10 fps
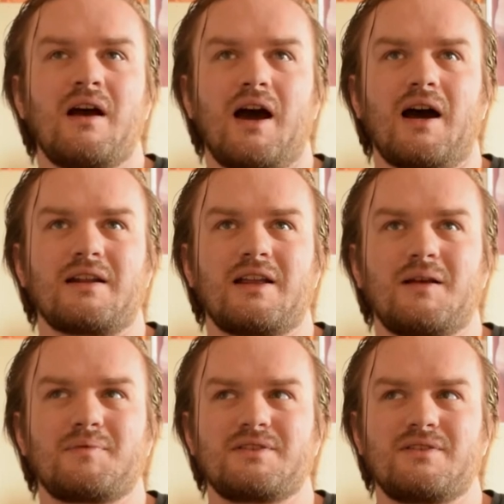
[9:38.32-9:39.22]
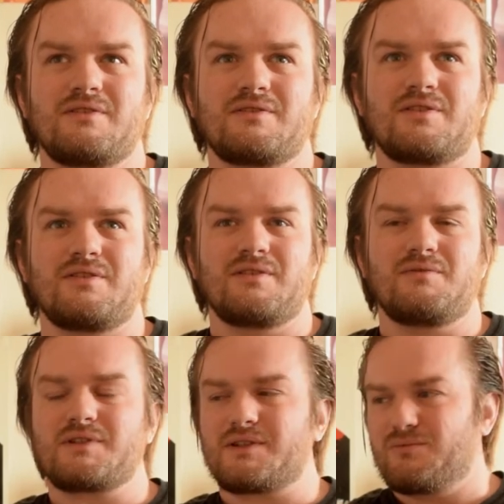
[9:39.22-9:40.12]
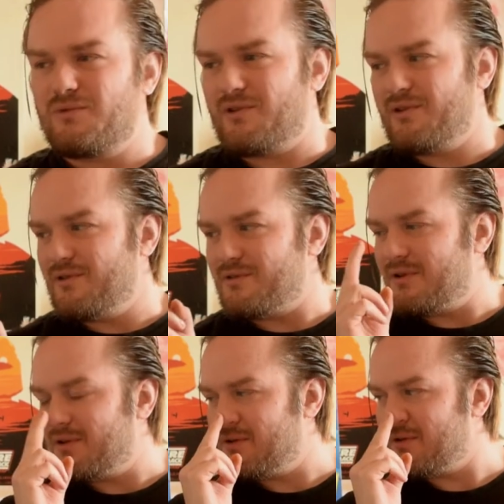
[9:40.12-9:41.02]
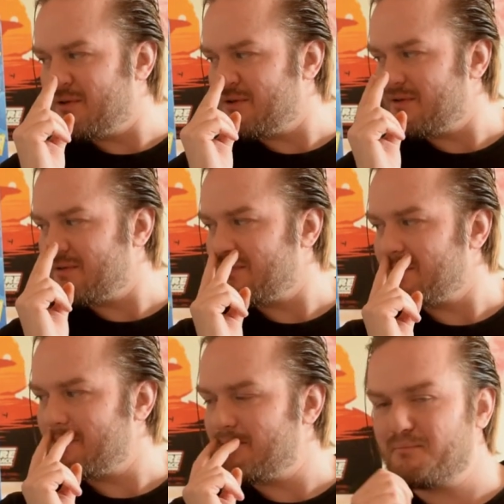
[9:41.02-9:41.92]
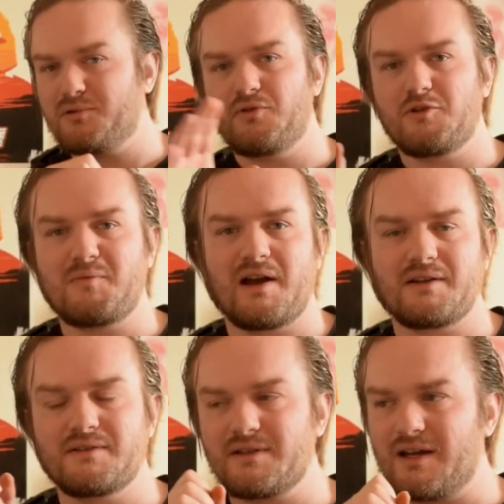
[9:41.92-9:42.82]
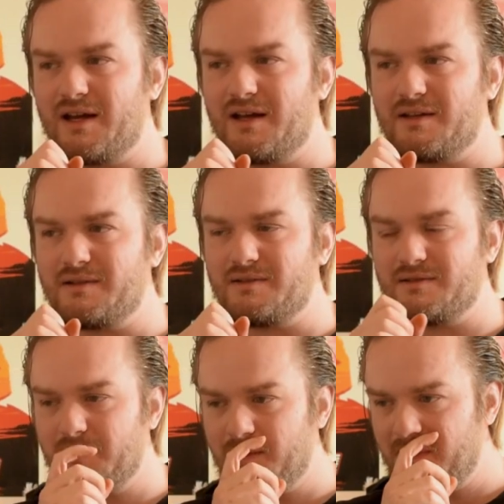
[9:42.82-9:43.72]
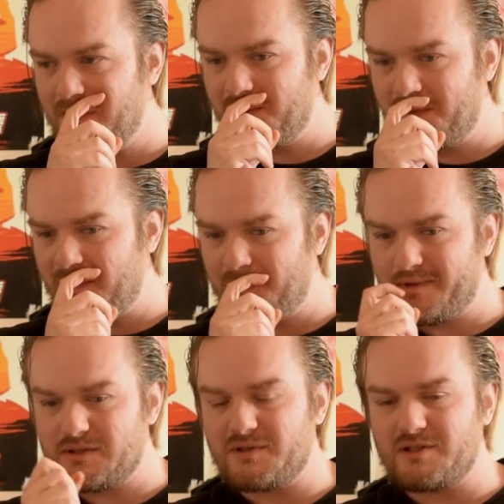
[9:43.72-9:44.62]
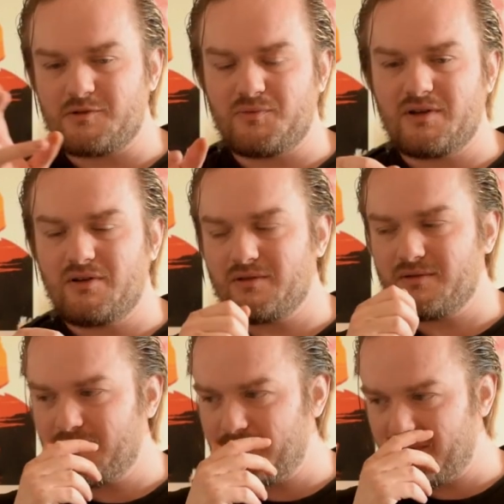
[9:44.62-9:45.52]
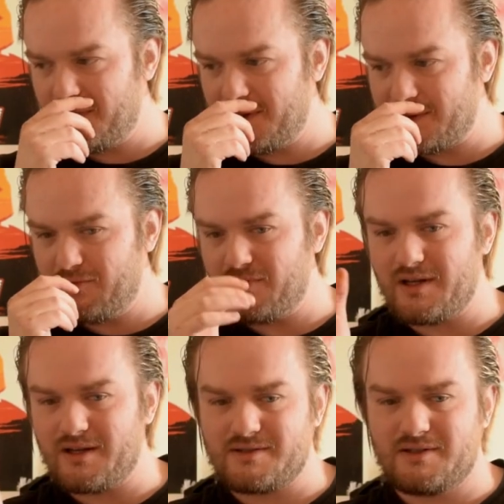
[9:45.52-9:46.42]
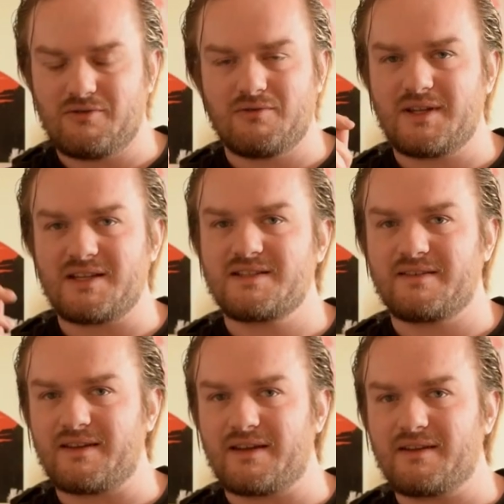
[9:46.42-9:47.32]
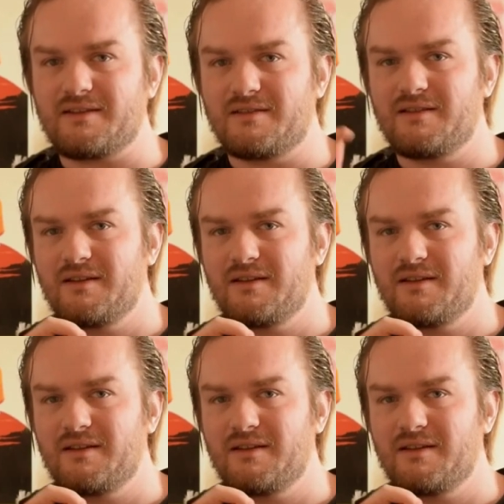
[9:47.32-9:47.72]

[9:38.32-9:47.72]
and it helps you to, what's the word, blow your mind and switches your brain on. It's more or less, you know, gets you thinking.